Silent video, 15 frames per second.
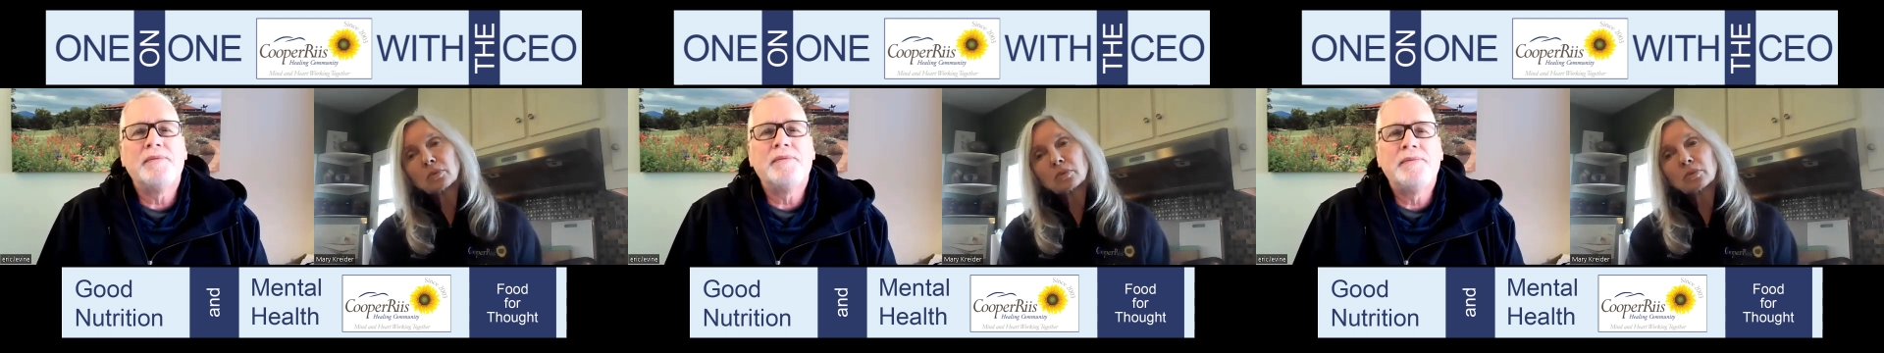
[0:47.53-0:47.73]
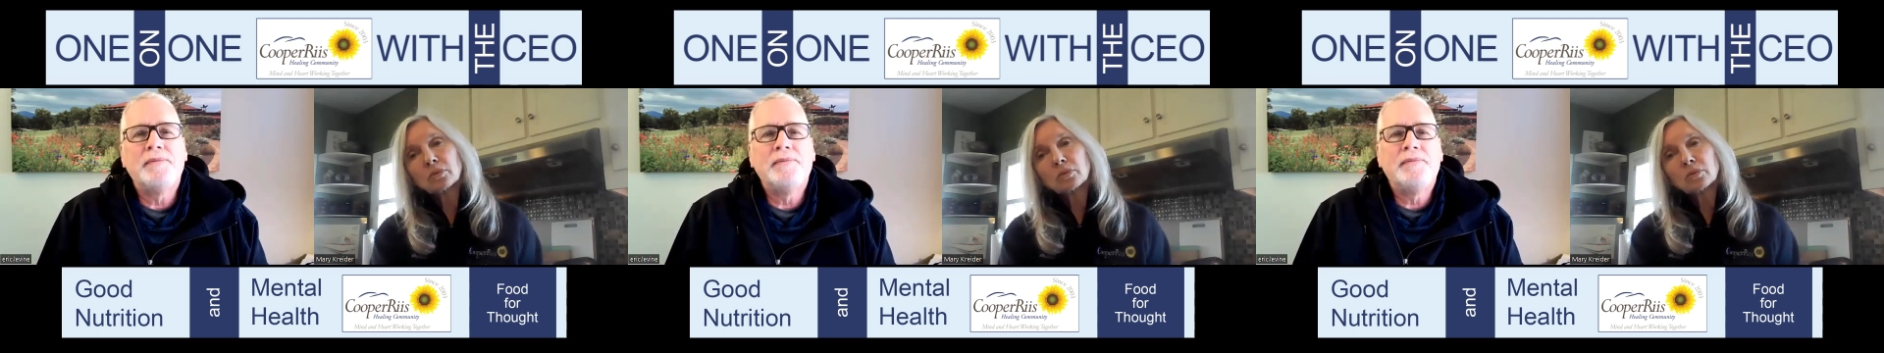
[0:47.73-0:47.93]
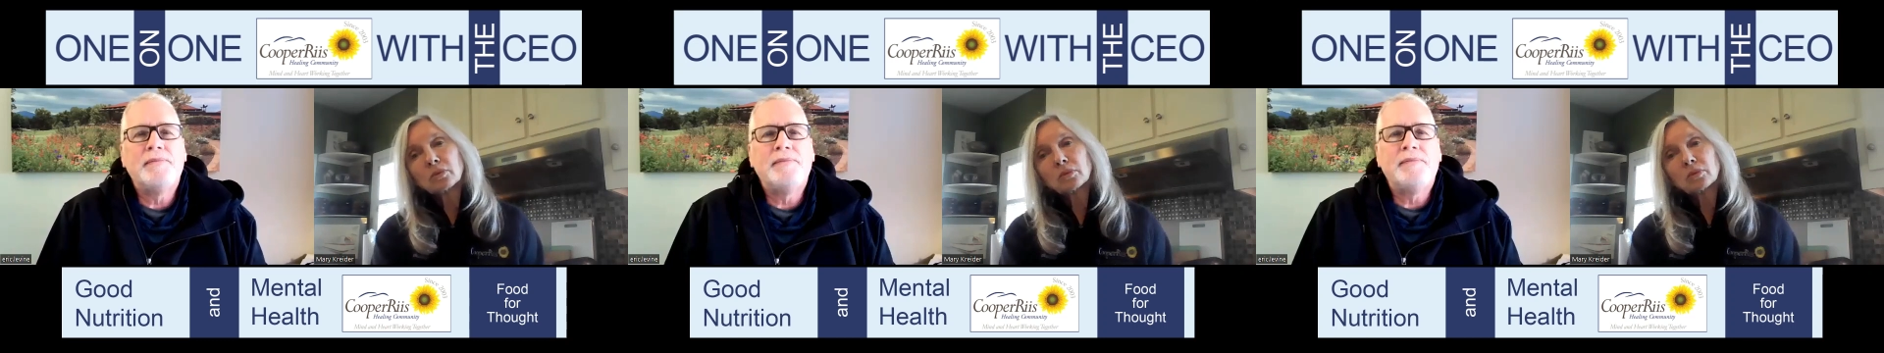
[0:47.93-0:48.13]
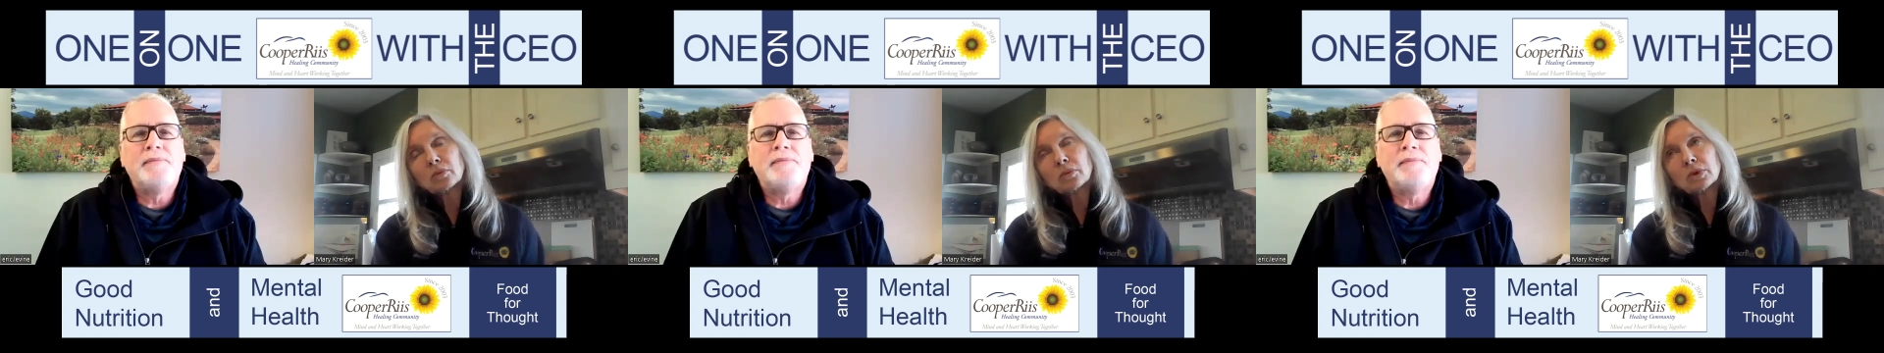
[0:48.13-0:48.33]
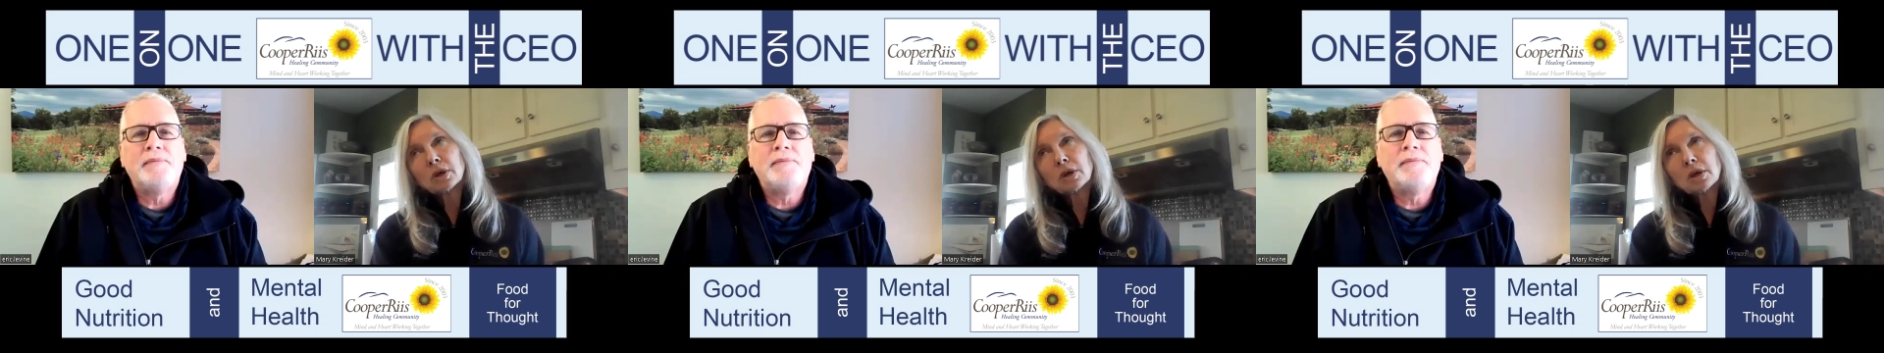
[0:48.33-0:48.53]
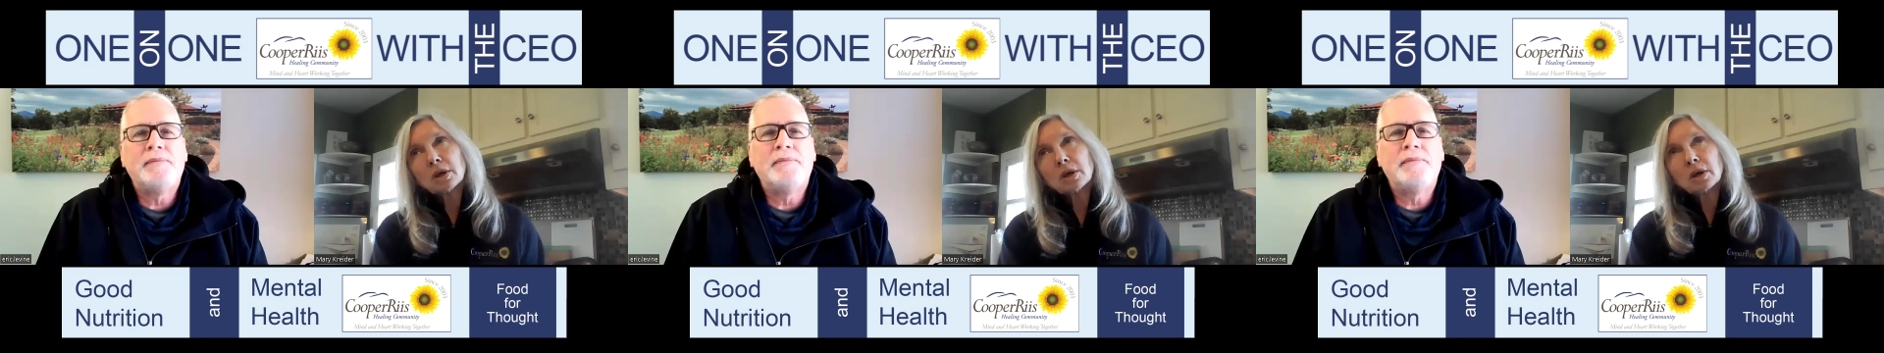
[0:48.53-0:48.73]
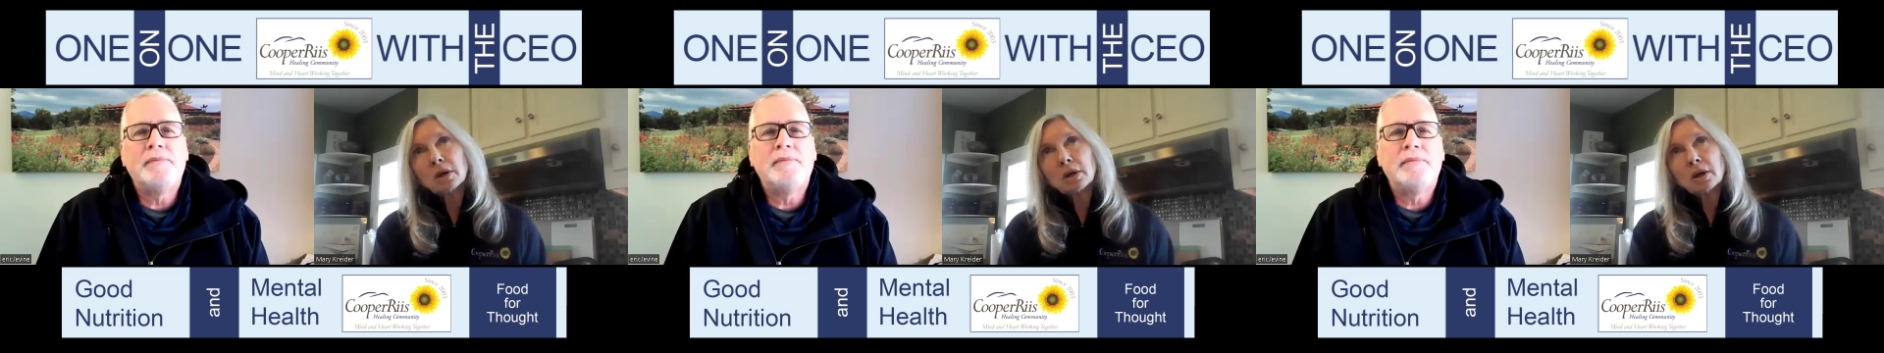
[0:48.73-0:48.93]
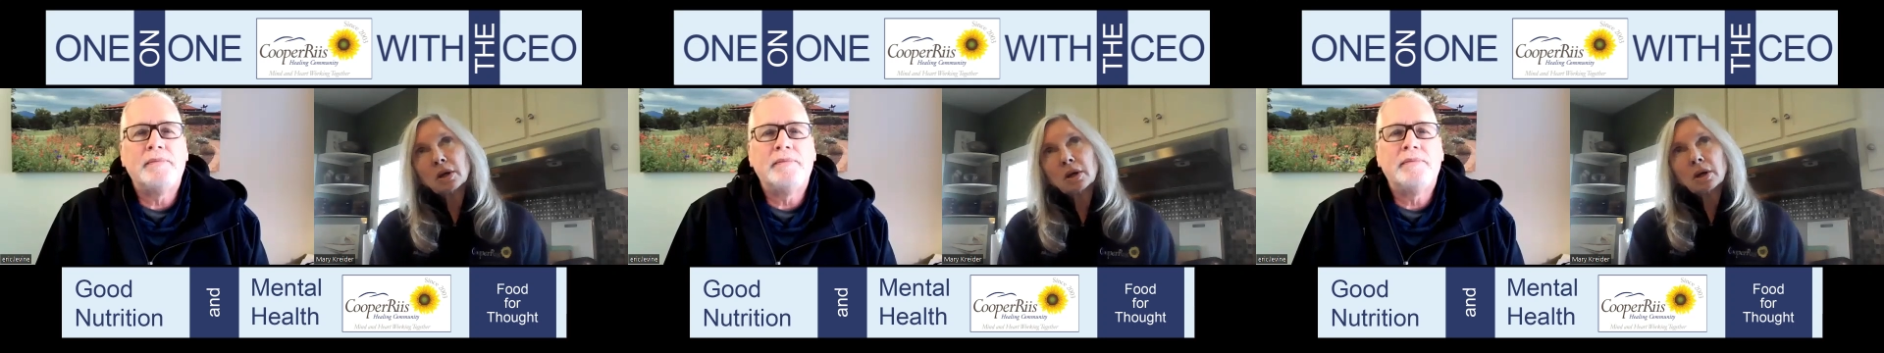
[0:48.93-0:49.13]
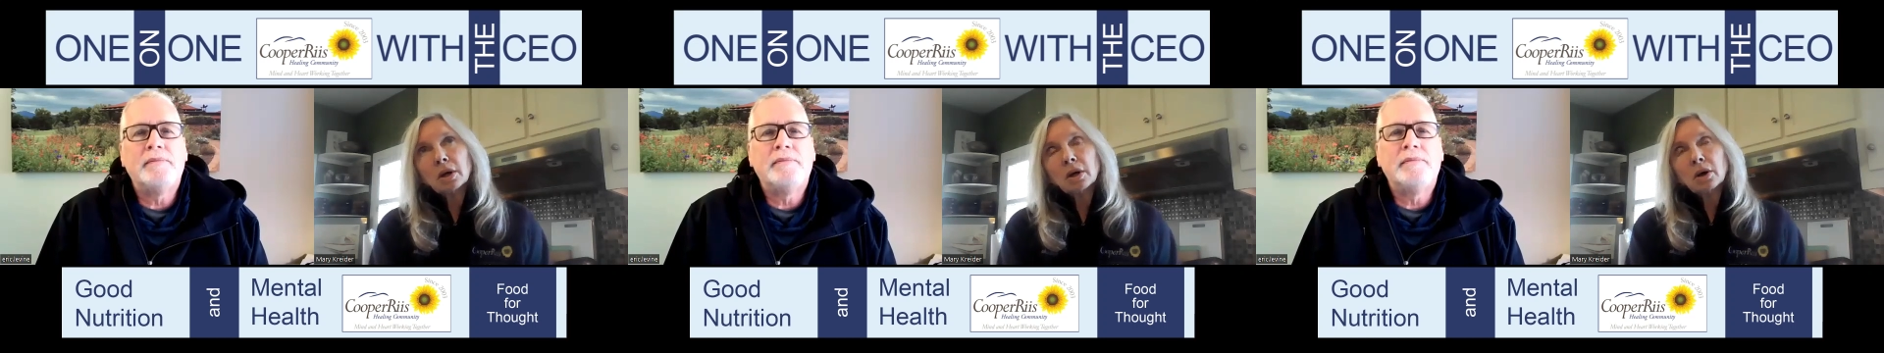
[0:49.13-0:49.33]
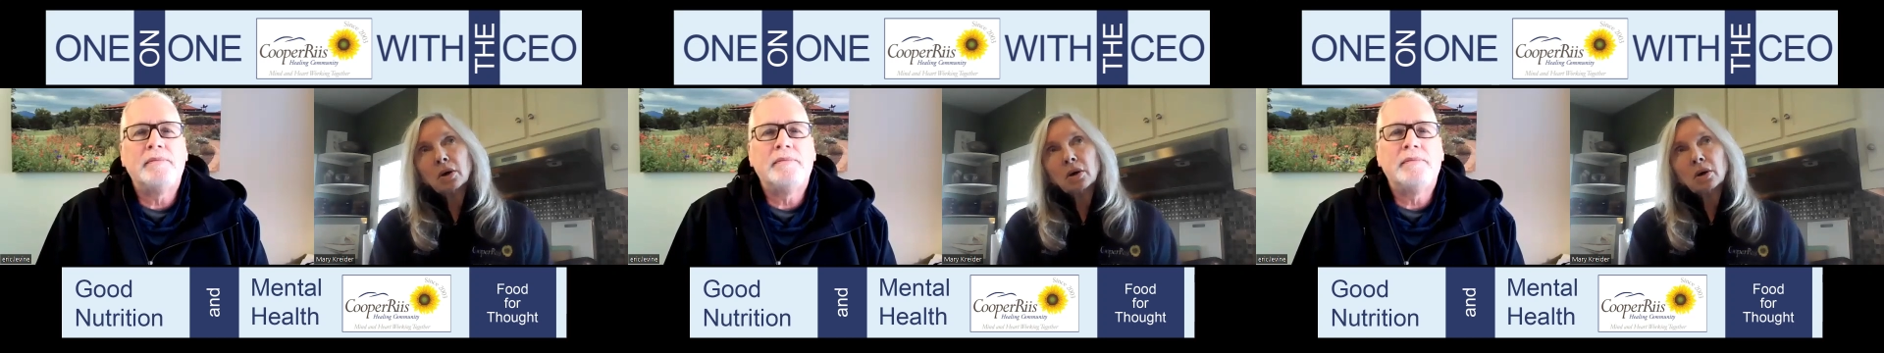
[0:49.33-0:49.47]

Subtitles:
No one is speaking in this clip.